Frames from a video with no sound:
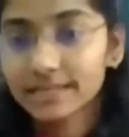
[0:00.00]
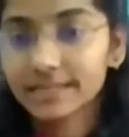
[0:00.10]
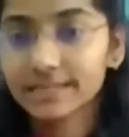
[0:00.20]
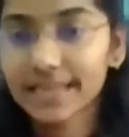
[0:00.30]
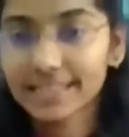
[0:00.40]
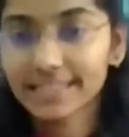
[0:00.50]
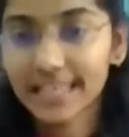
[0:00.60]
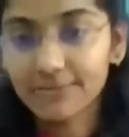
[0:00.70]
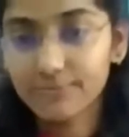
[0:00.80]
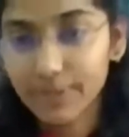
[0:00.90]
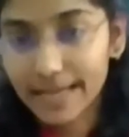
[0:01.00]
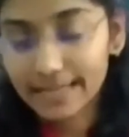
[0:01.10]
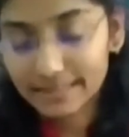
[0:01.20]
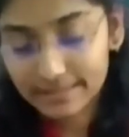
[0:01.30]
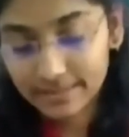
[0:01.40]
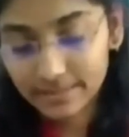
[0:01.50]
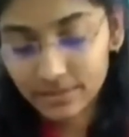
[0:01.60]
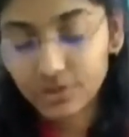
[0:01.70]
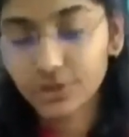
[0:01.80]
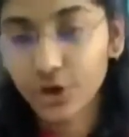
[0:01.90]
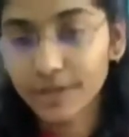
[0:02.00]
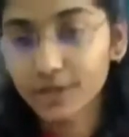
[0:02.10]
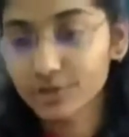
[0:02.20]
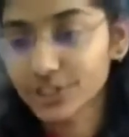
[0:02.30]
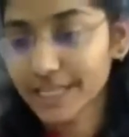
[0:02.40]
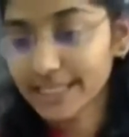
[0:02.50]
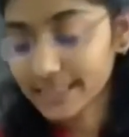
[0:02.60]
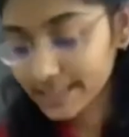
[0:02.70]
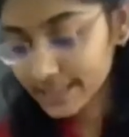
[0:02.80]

in their self-play, a domino train.